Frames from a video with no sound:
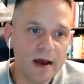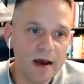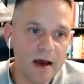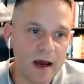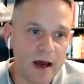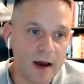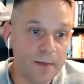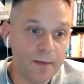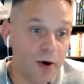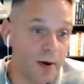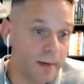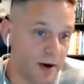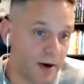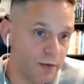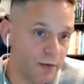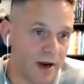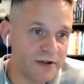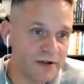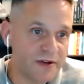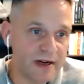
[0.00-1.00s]
uh, permanent
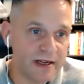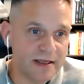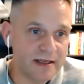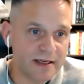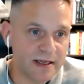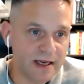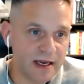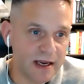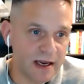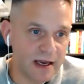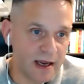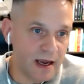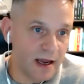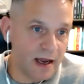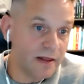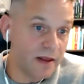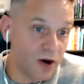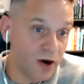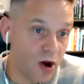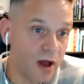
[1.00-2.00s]
residency
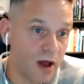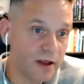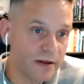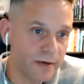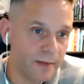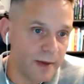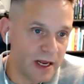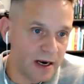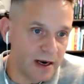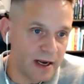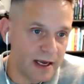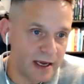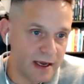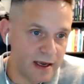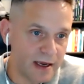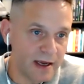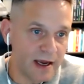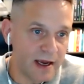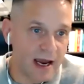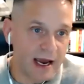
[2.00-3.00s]
and then
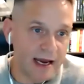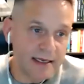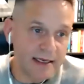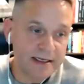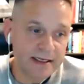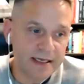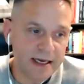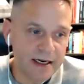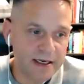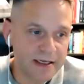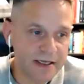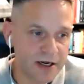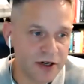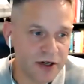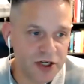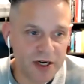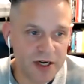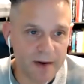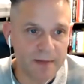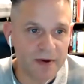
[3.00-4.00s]
ultimately uh,
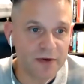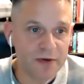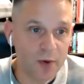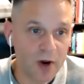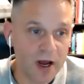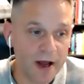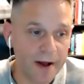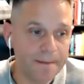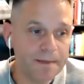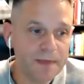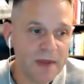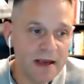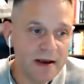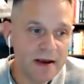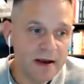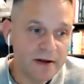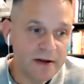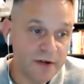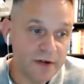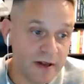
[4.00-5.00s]
citizenship as well
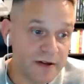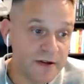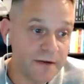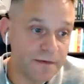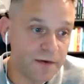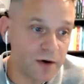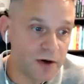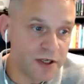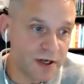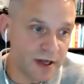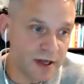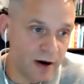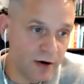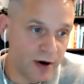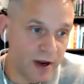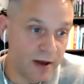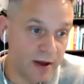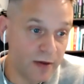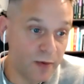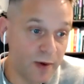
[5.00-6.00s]
so that's the first
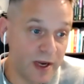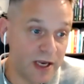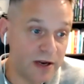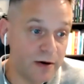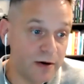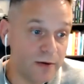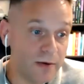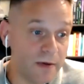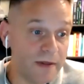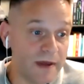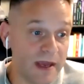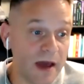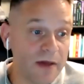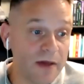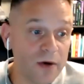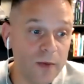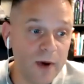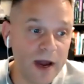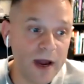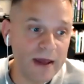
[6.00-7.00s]
area that we do the
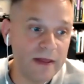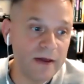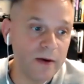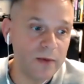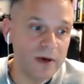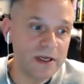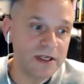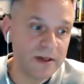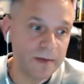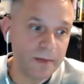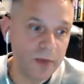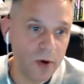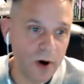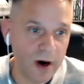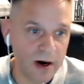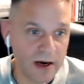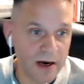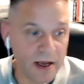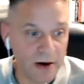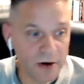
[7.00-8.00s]
other way that we
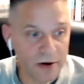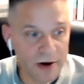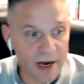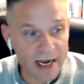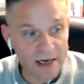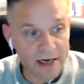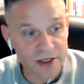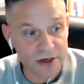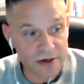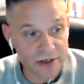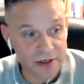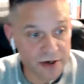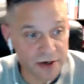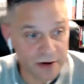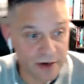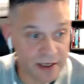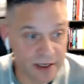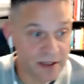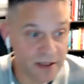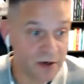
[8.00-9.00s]
support international
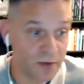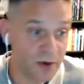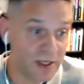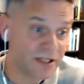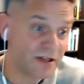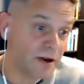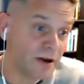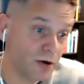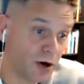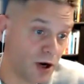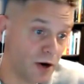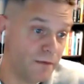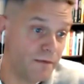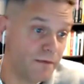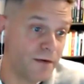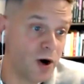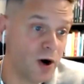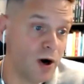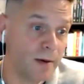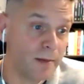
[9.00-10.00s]
students so once they're
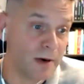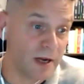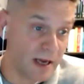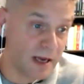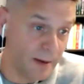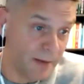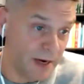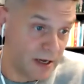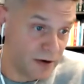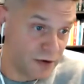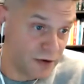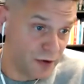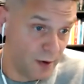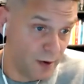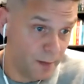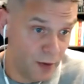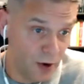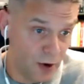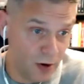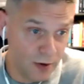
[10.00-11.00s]
confirmed coming into a
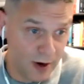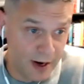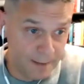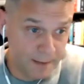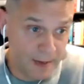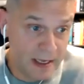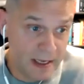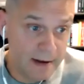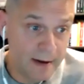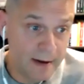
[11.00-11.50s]
program